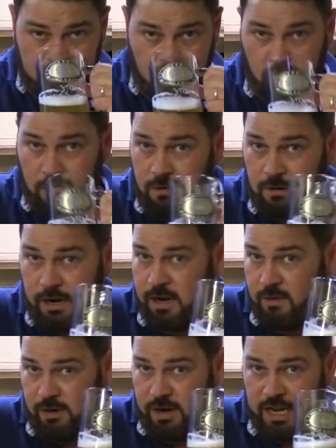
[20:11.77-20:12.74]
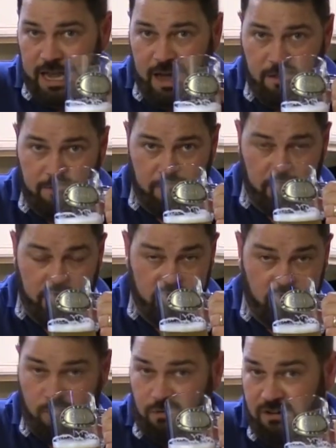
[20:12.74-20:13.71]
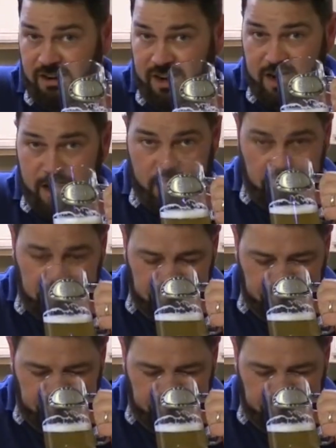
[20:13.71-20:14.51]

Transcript: or anywhere in California or Oregon now.